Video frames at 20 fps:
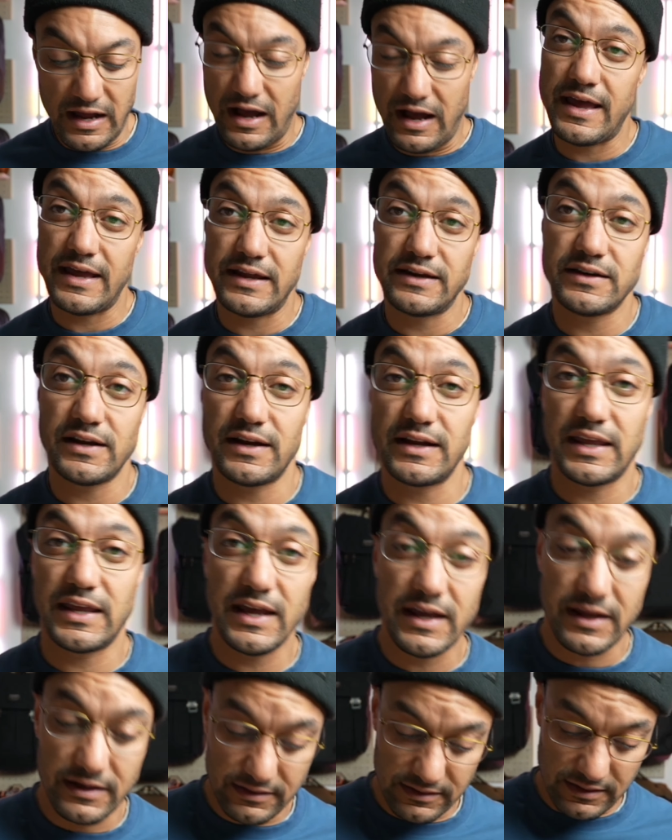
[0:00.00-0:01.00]
And
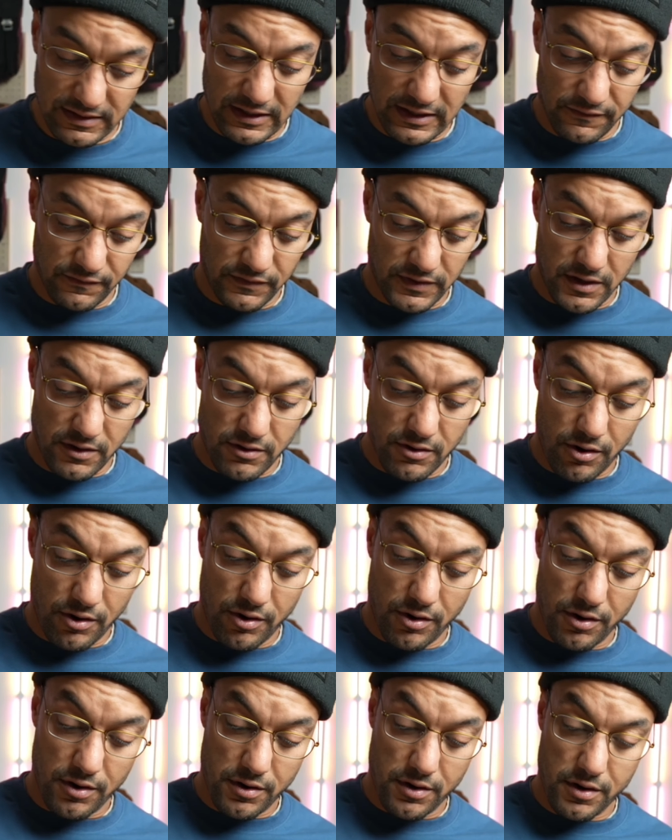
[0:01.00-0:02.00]
again, if there
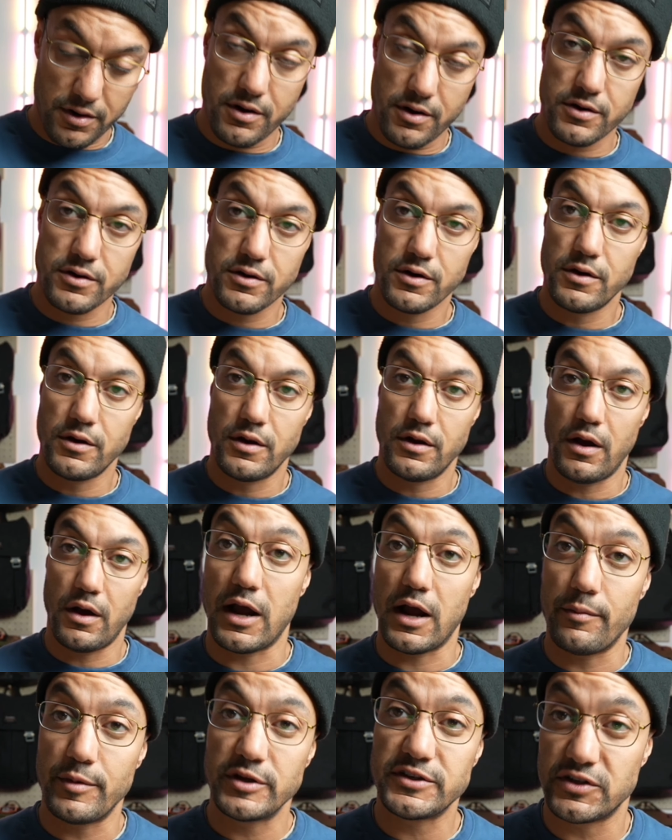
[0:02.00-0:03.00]
are
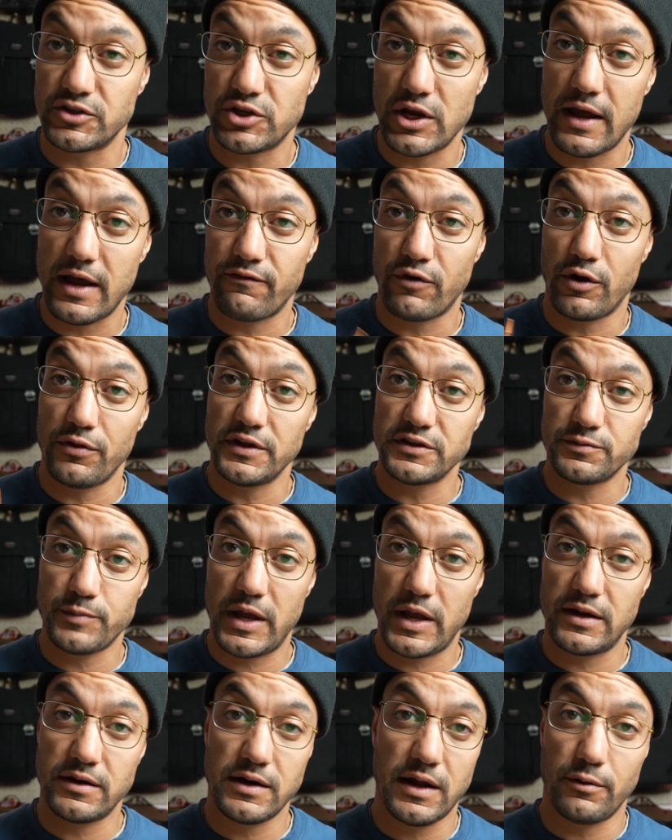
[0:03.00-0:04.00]
comments that you have on this
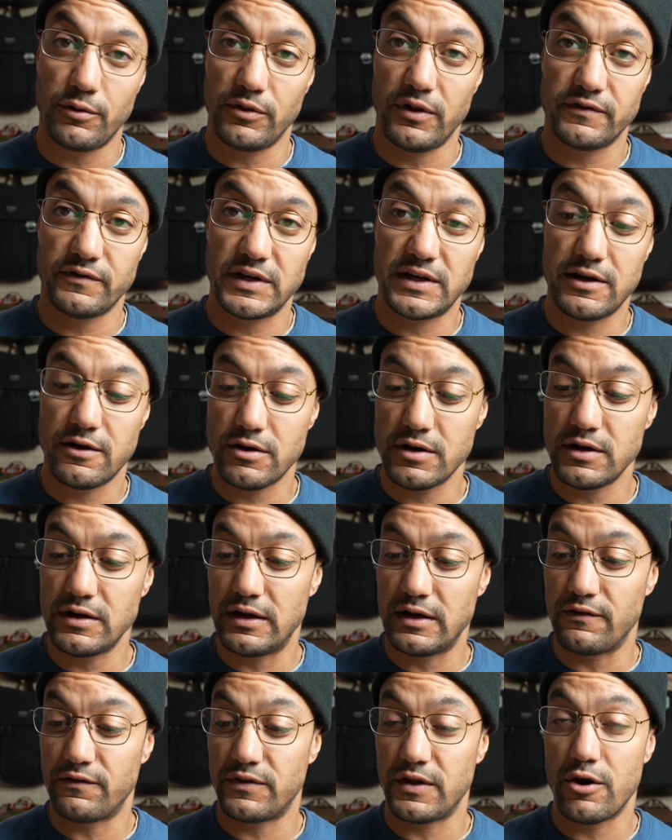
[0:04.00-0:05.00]
pen, I would love to hear it.
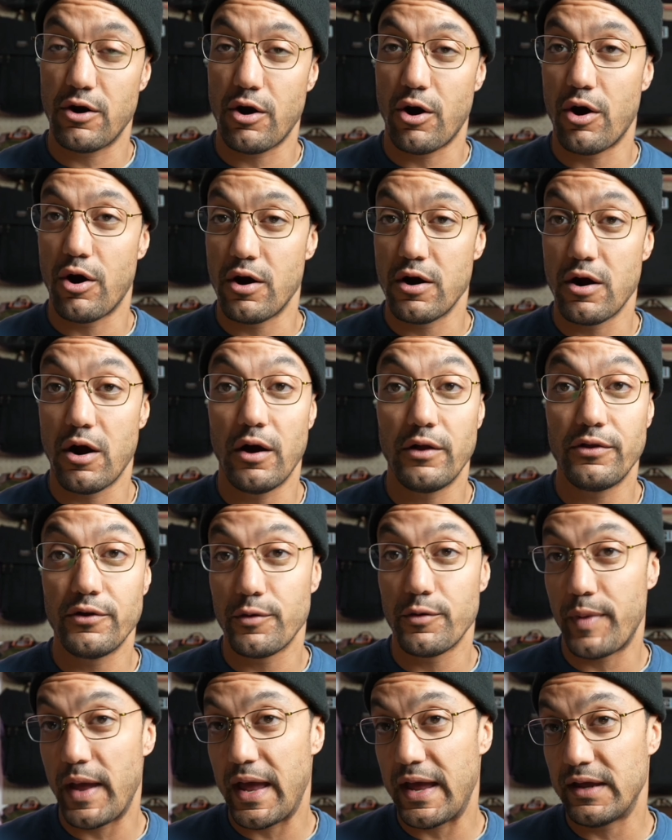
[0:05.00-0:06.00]
If there are other
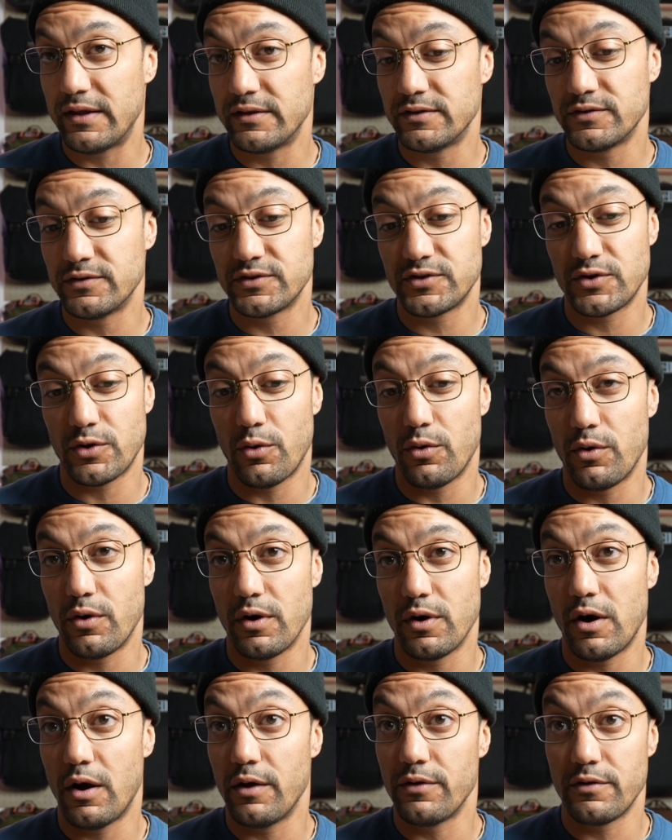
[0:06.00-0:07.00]
pens
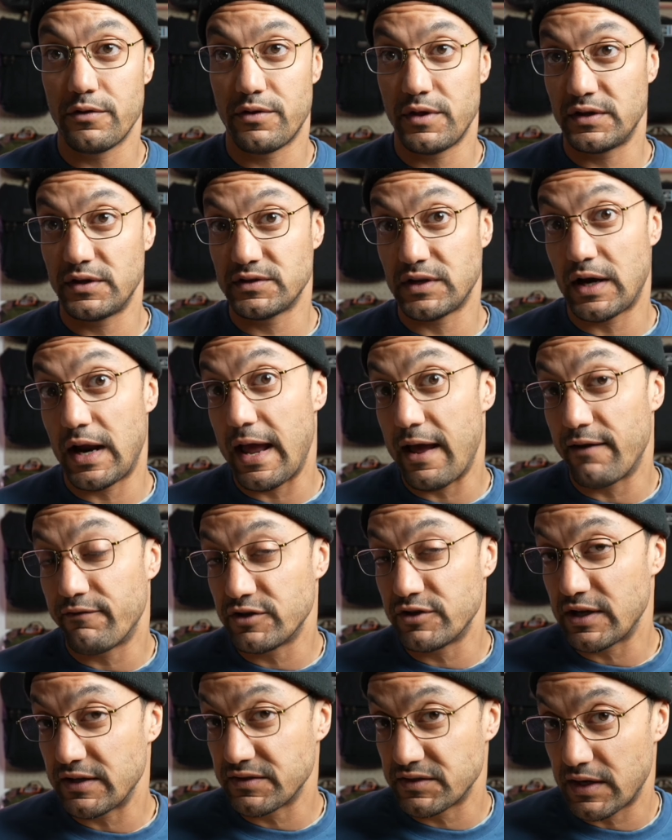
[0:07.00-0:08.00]
or other things that I
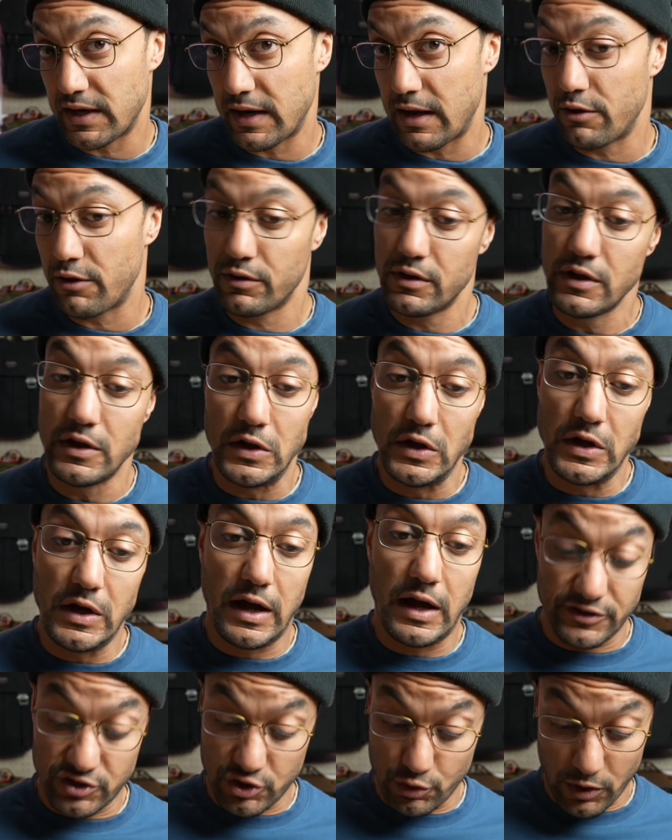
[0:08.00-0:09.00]
haven't tested out
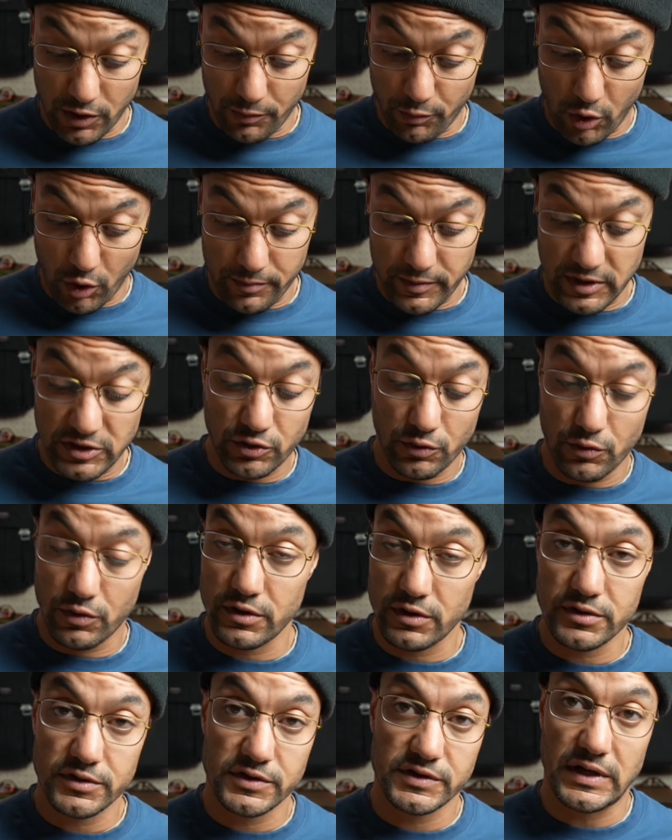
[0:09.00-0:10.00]
that you want to point me
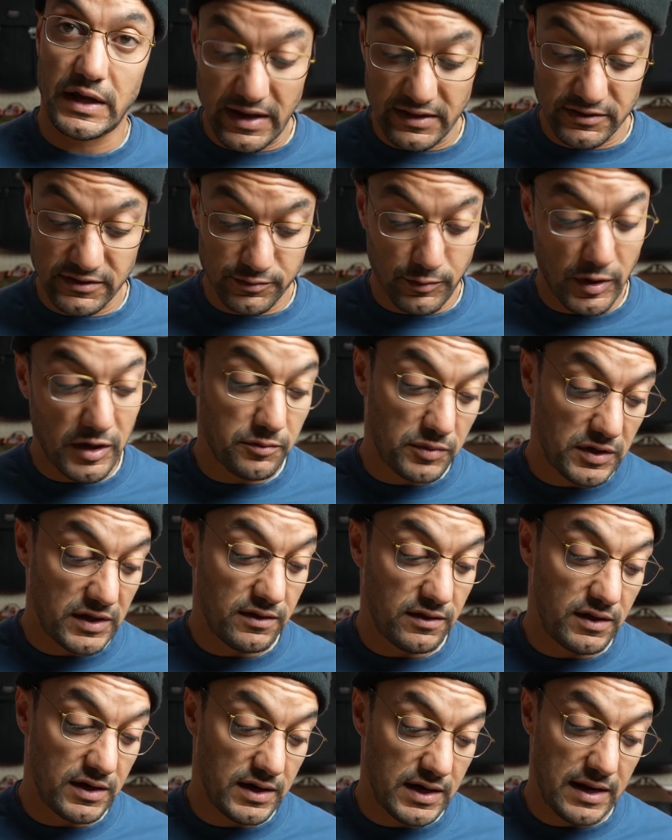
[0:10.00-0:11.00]
towards, pens might be
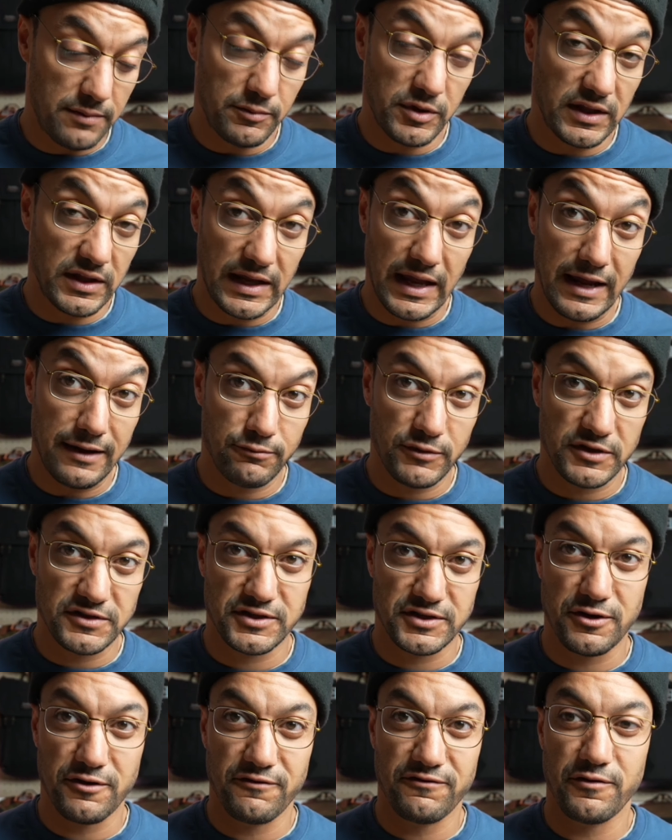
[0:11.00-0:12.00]
the name of the game
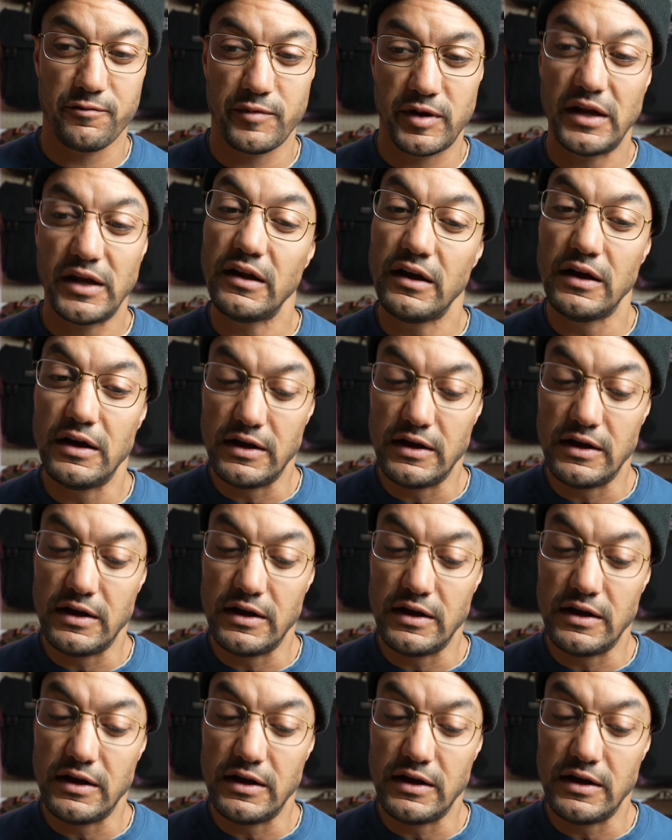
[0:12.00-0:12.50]
this year for me,